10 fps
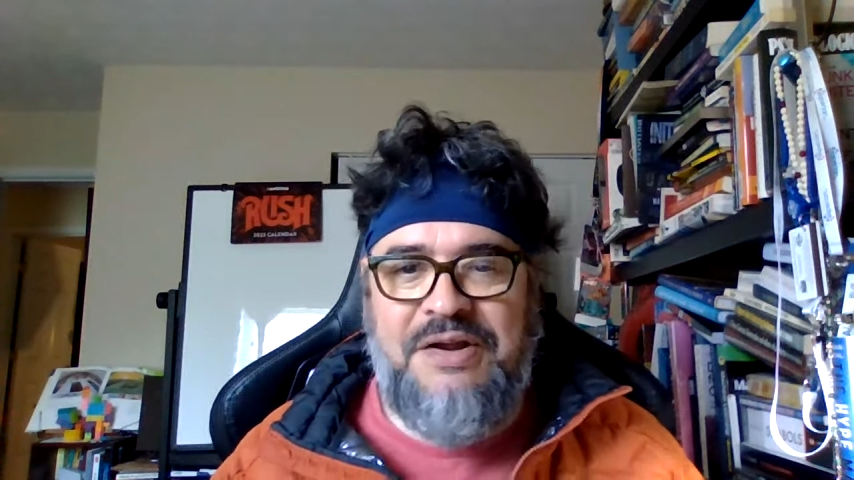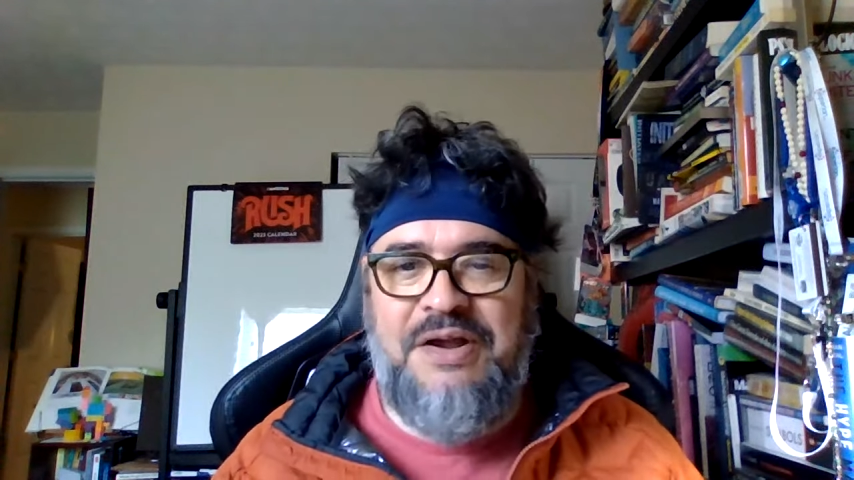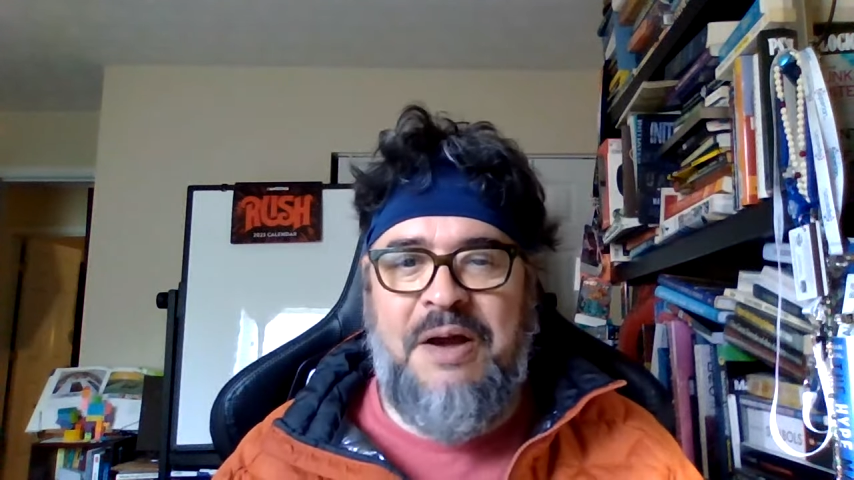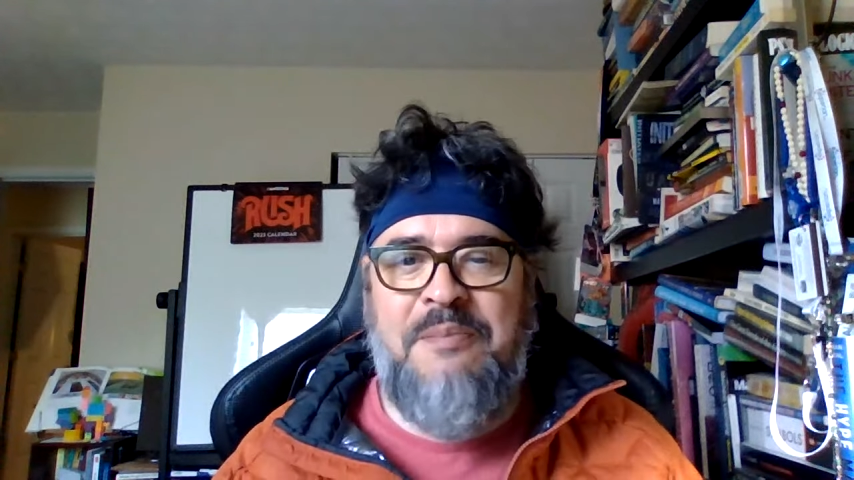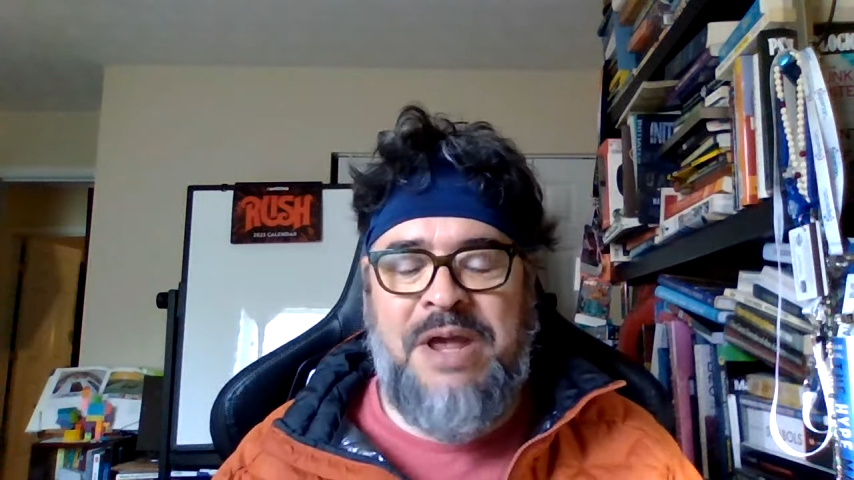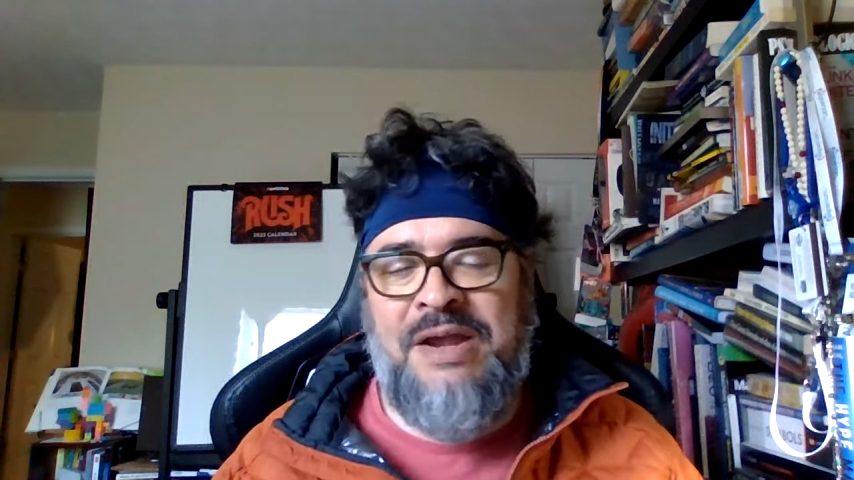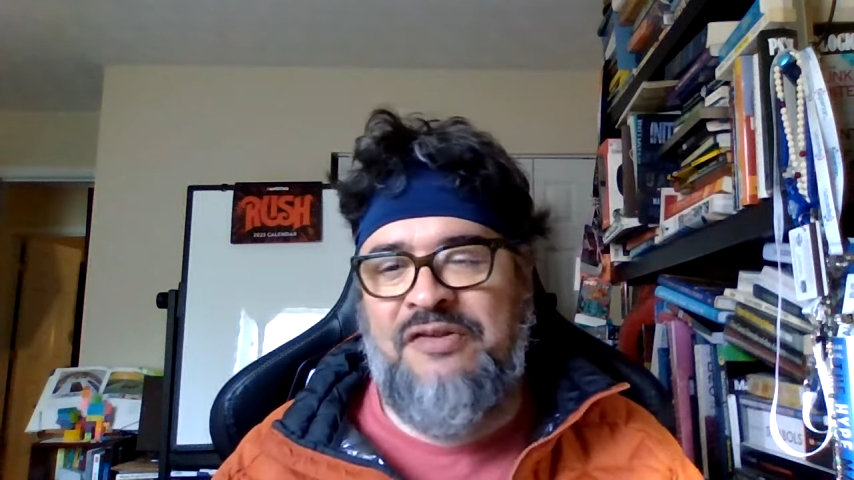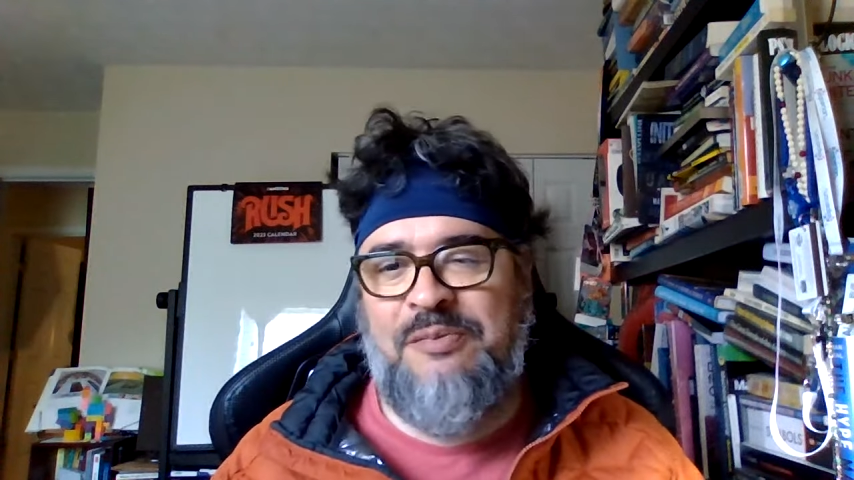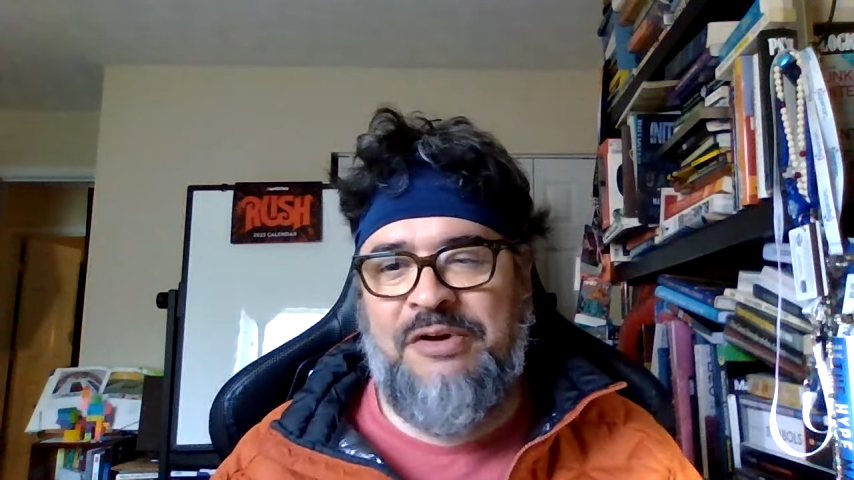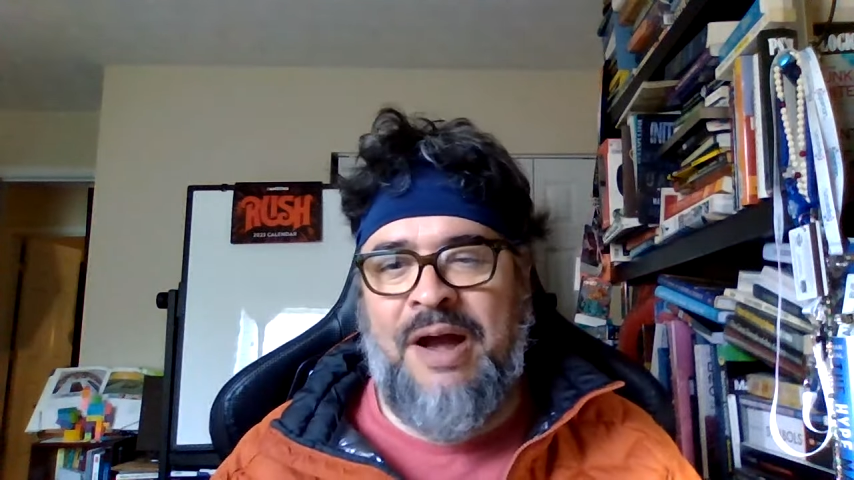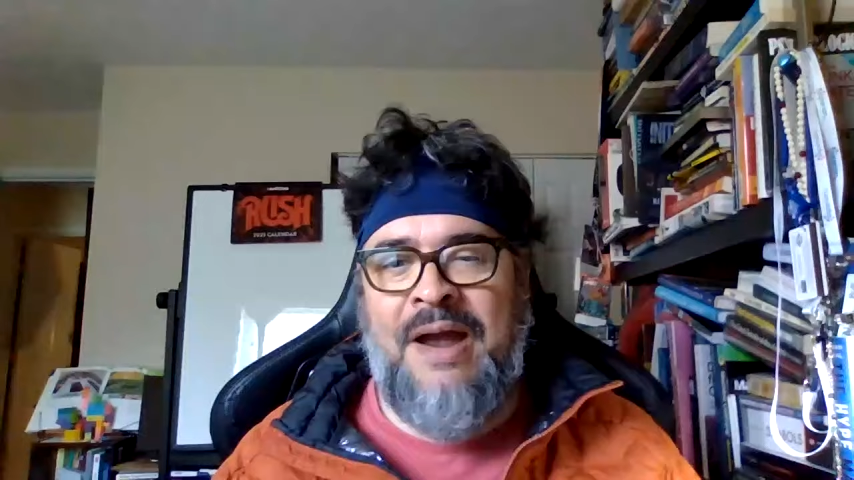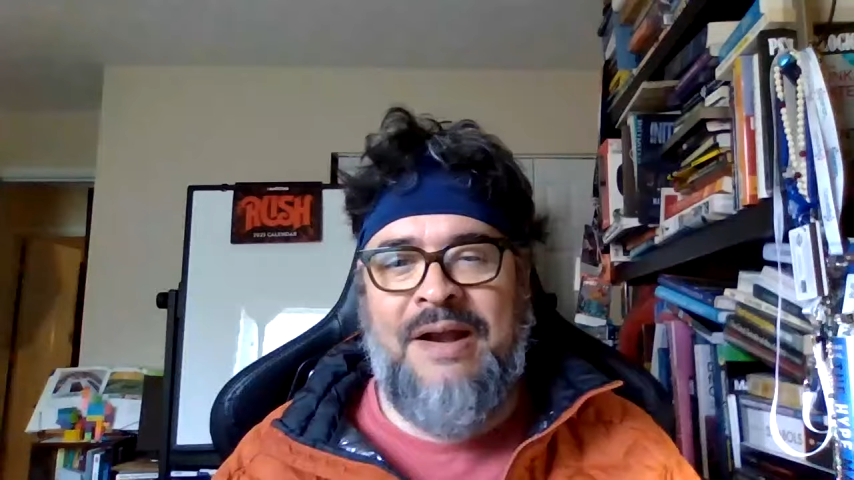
amazed by it.